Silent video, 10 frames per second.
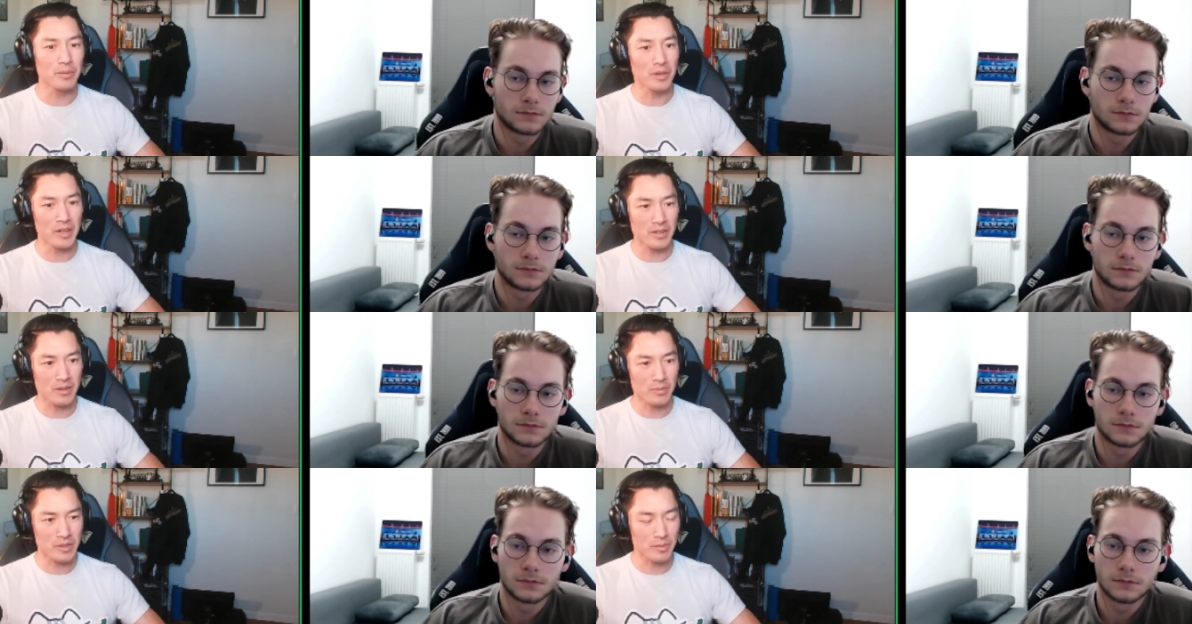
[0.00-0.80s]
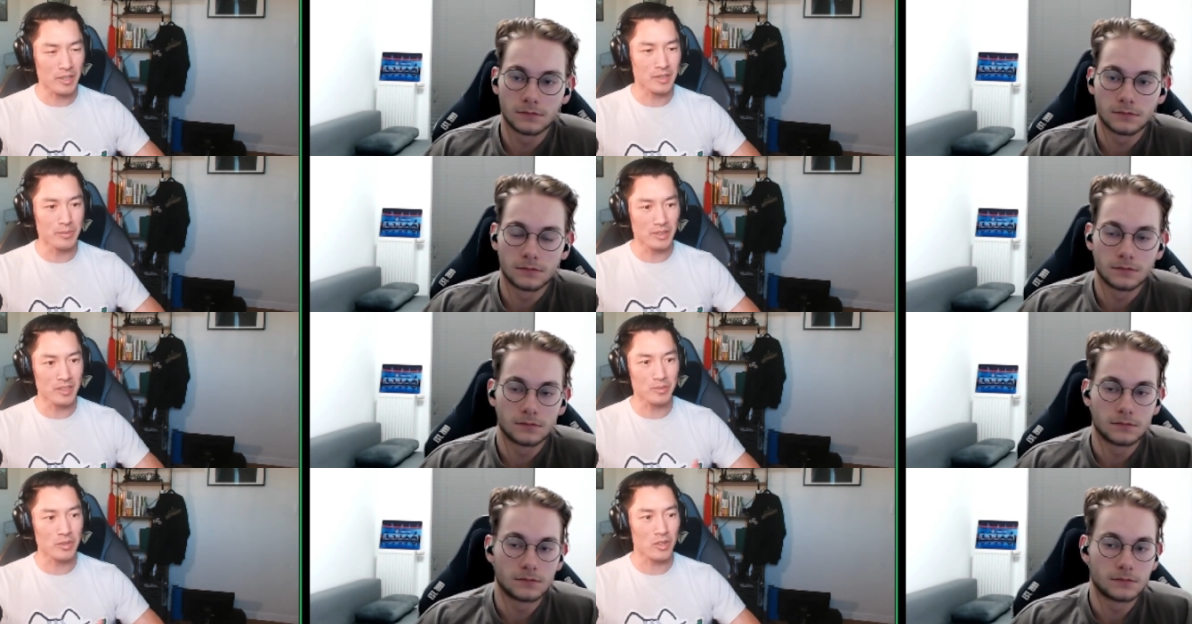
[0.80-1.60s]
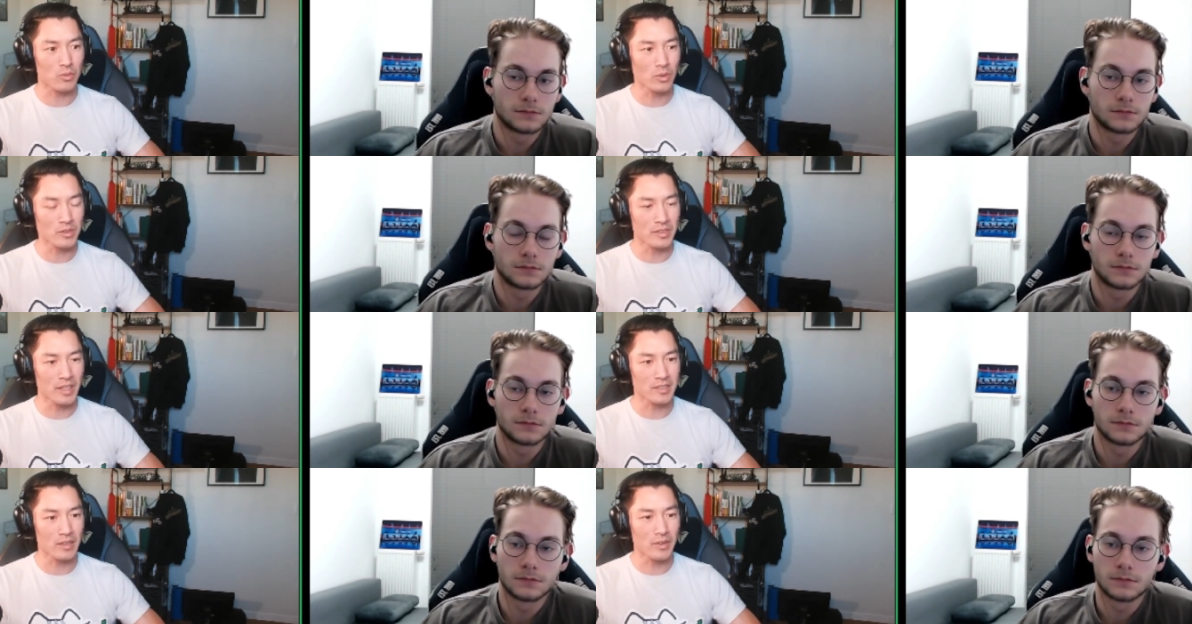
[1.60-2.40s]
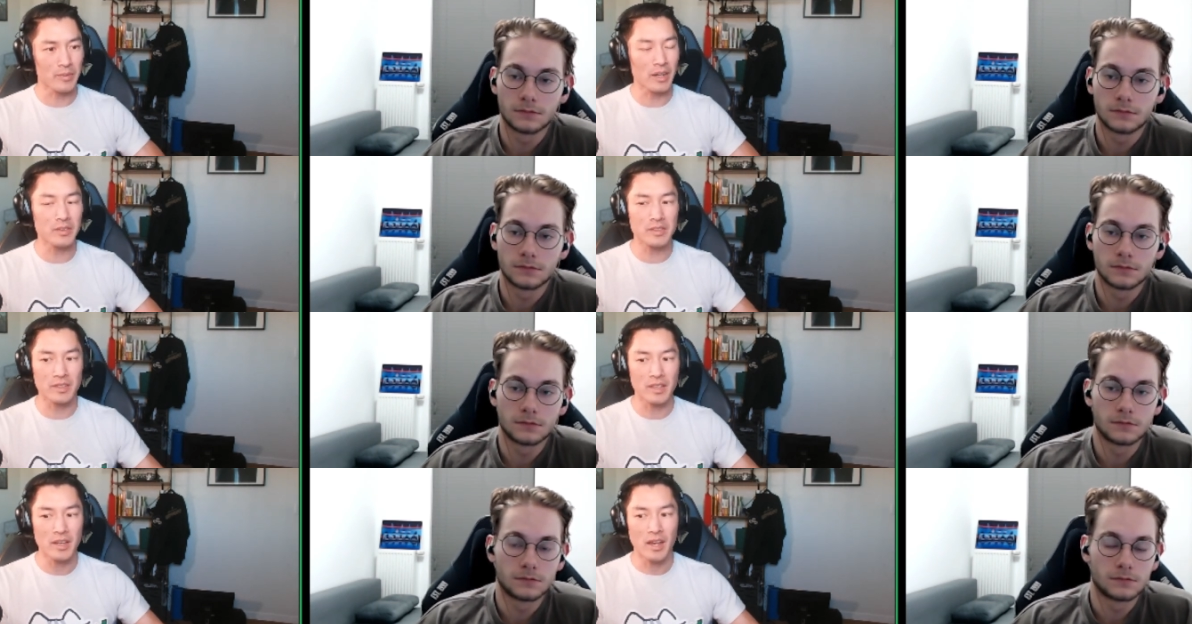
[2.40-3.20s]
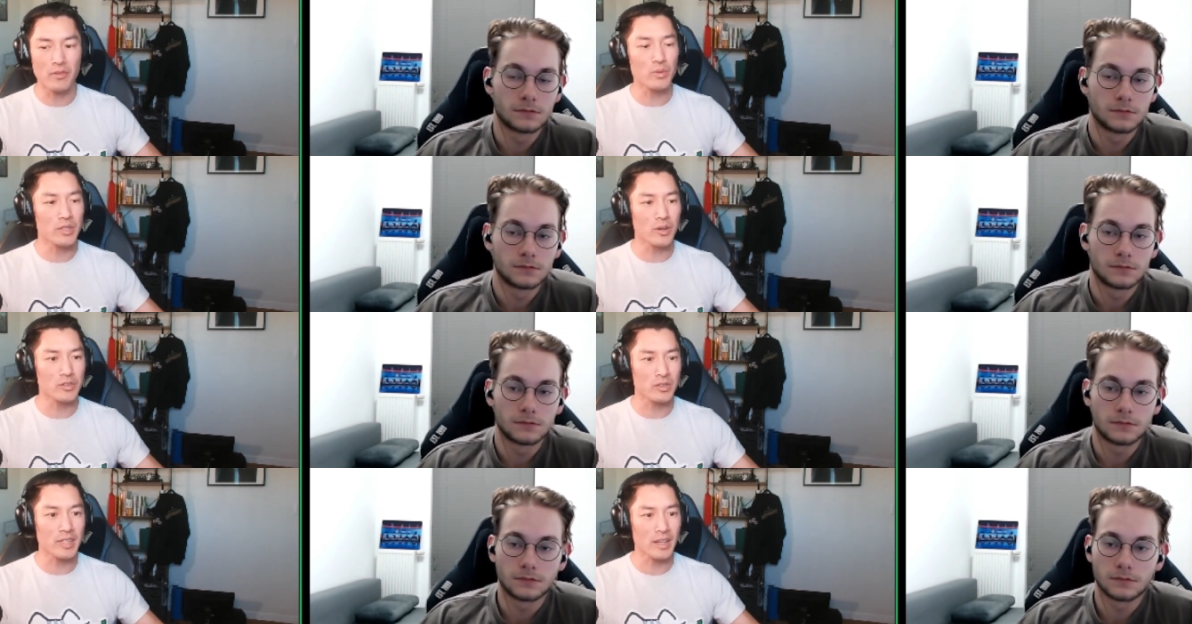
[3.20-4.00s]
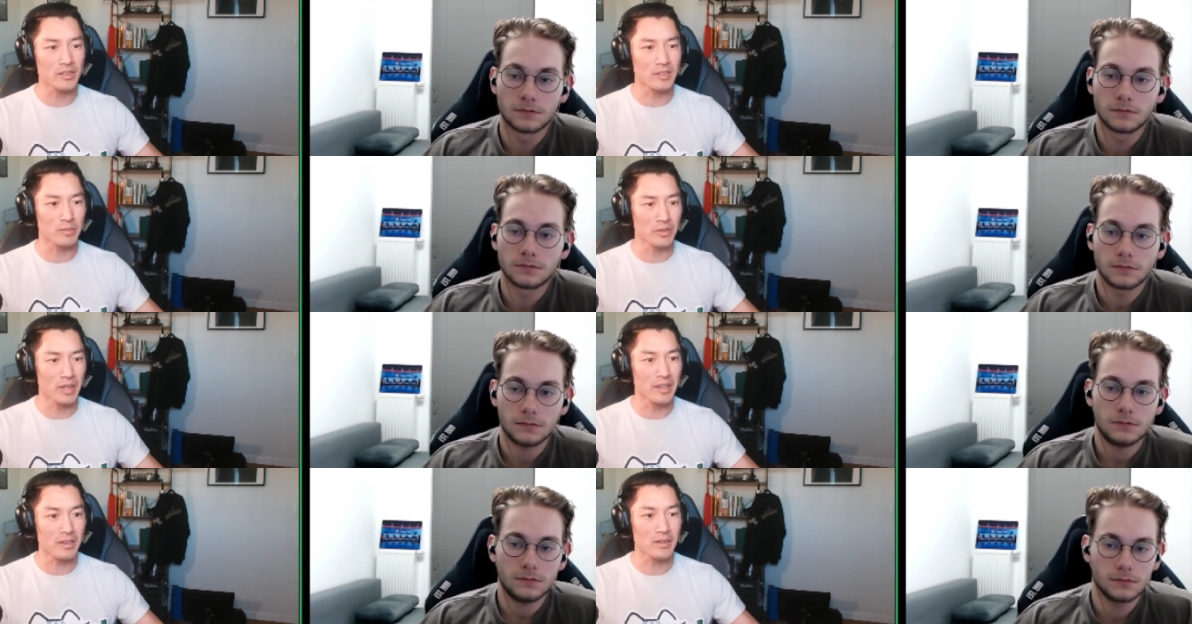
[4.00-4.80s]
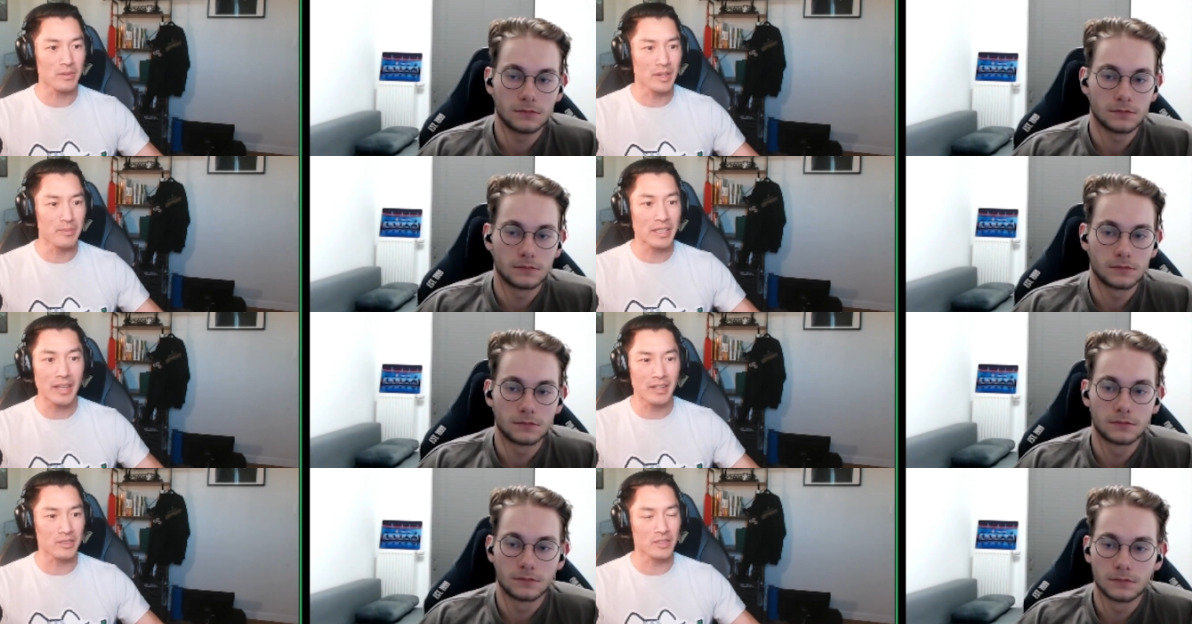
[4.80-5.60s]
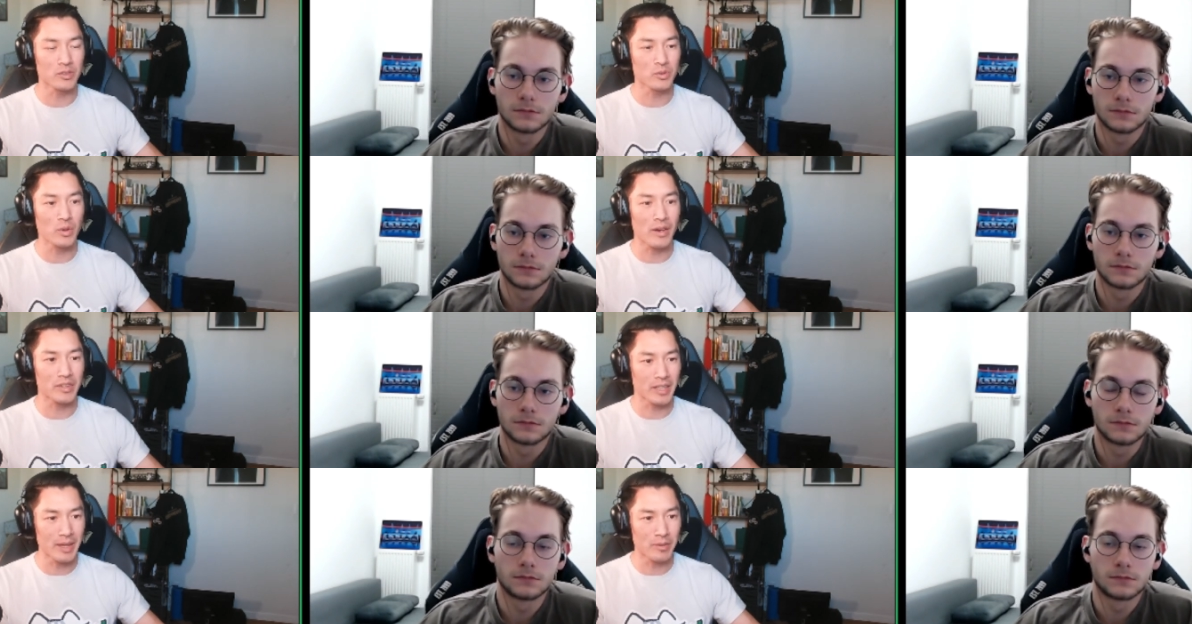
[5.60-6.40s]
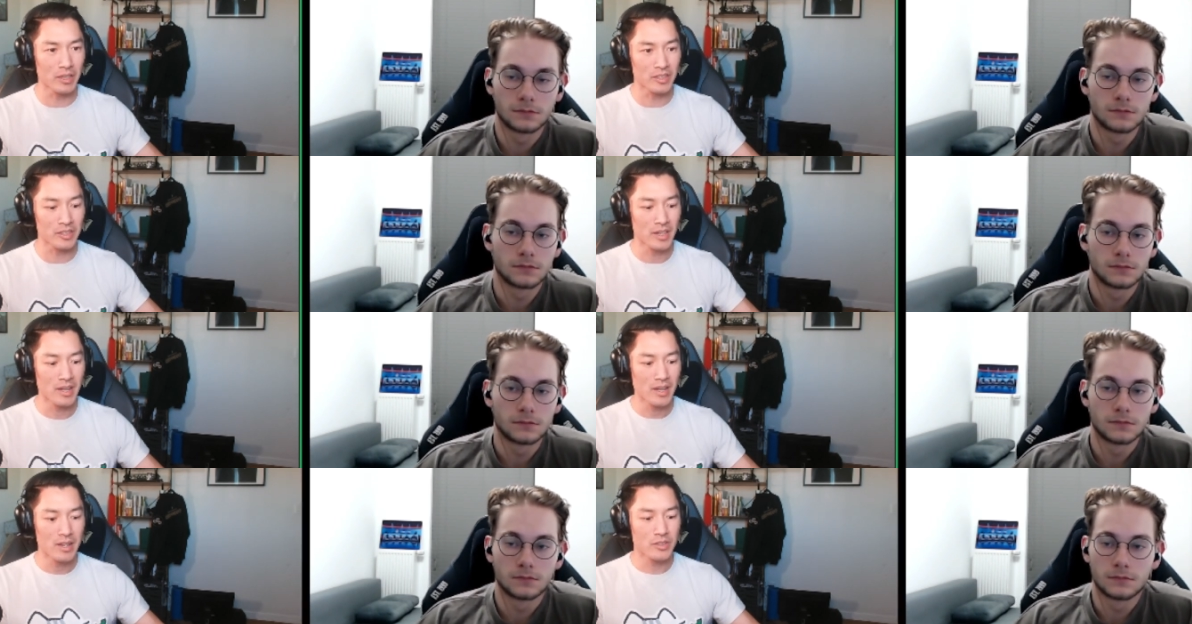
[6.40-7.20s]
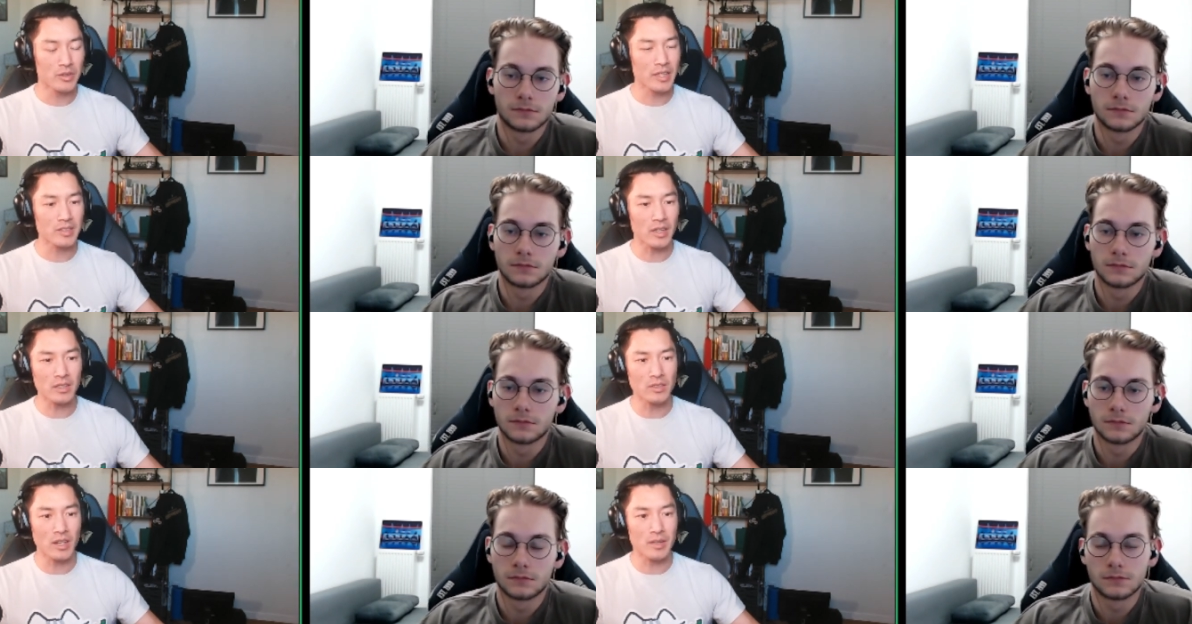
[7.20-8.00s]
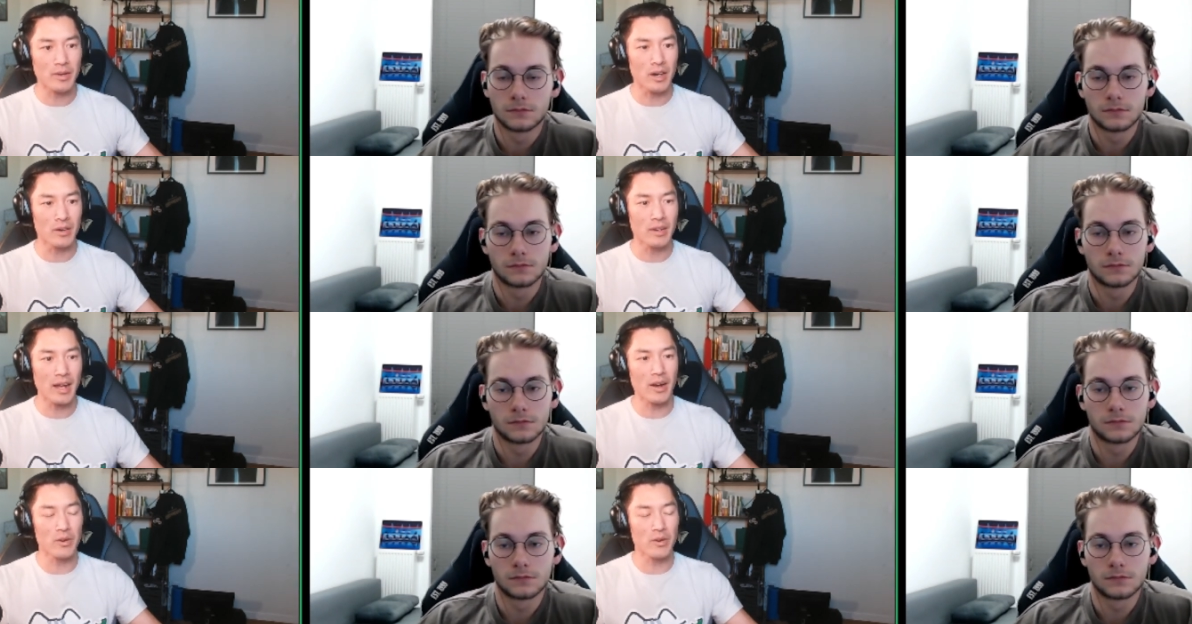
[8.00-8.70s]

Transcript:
Speaker 1: player responsibilities, player roles, and that stuff? I mean, obviously, everyone knows you're a talented player, right? Mechanically, you, you have the game knowledge. Did they talk a lot about how